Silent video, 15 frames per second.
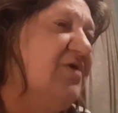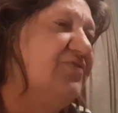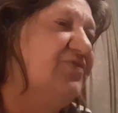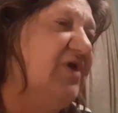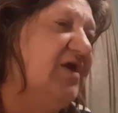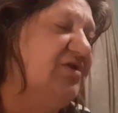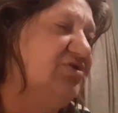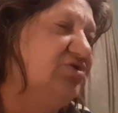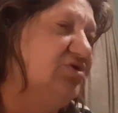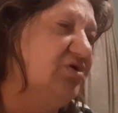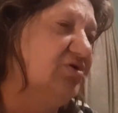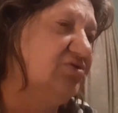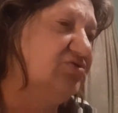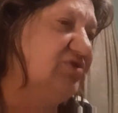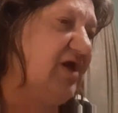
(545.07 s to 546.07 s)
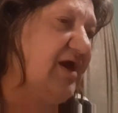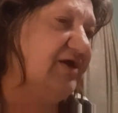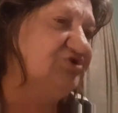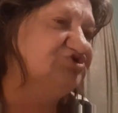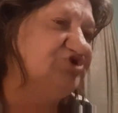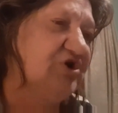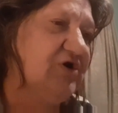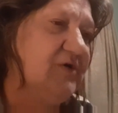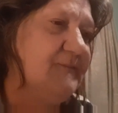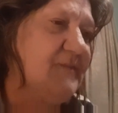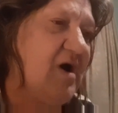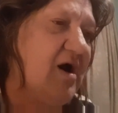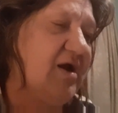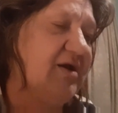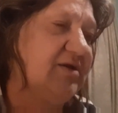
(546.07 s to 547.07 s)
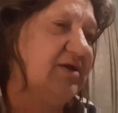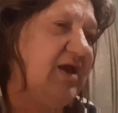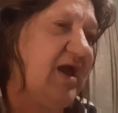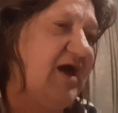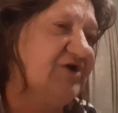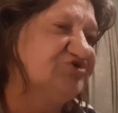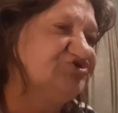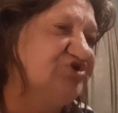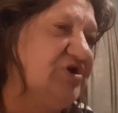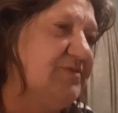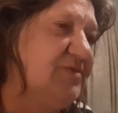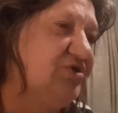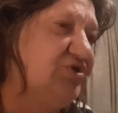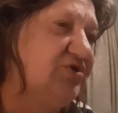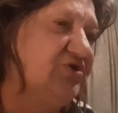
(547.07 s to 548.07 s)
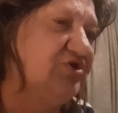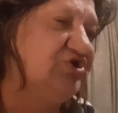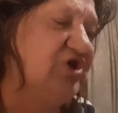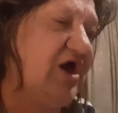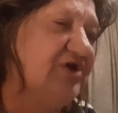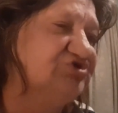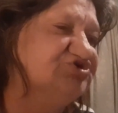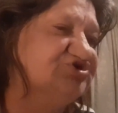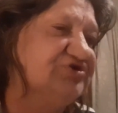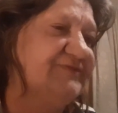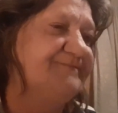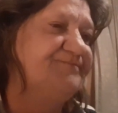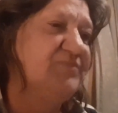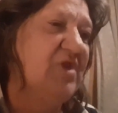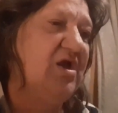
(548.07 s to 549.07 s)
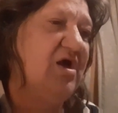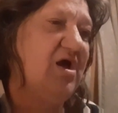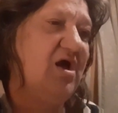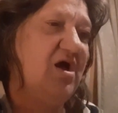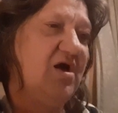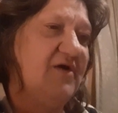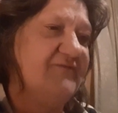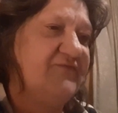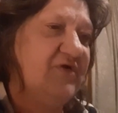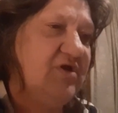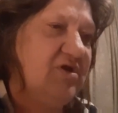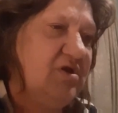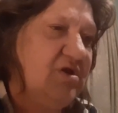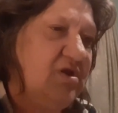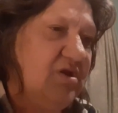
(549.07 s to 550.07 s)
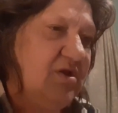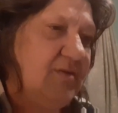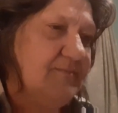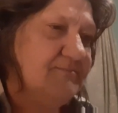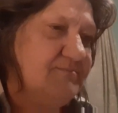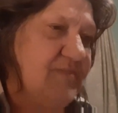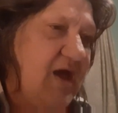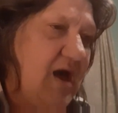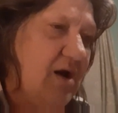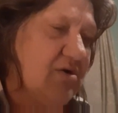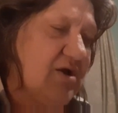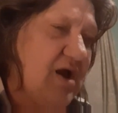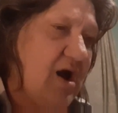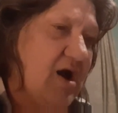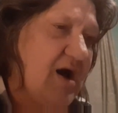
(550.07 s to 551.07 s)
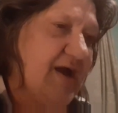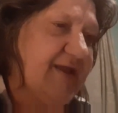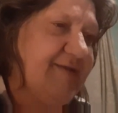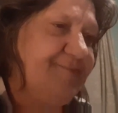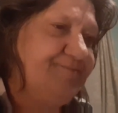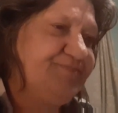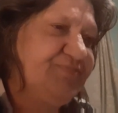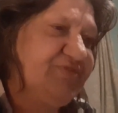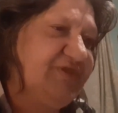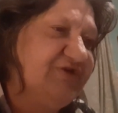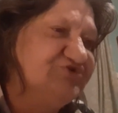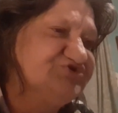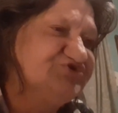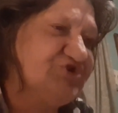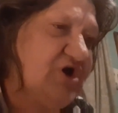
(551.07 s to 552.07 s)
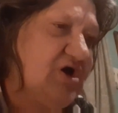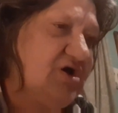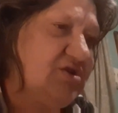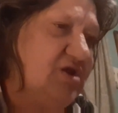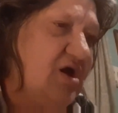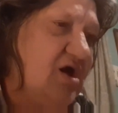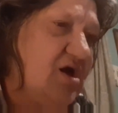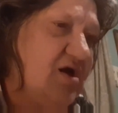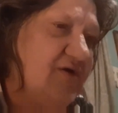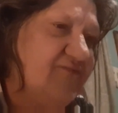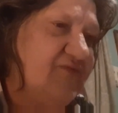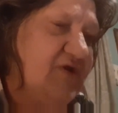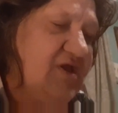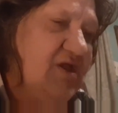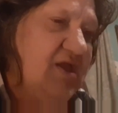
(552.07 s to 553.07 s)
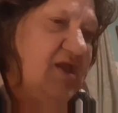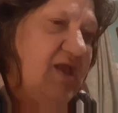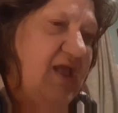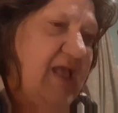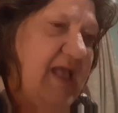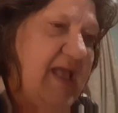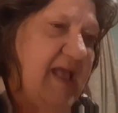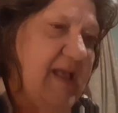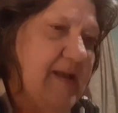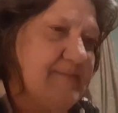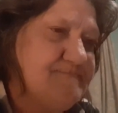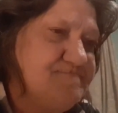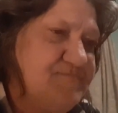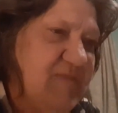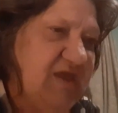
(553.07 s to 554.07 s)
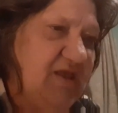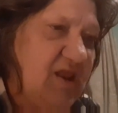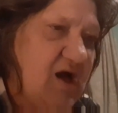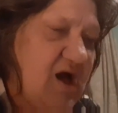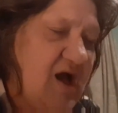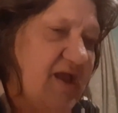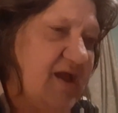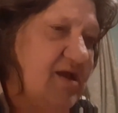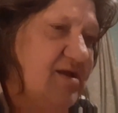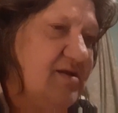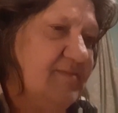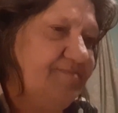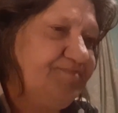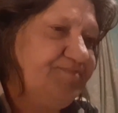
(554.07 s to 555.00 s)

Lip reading: Then took they Jeremiah and cast him into the dungeon of Malchi, the son of Hameliah,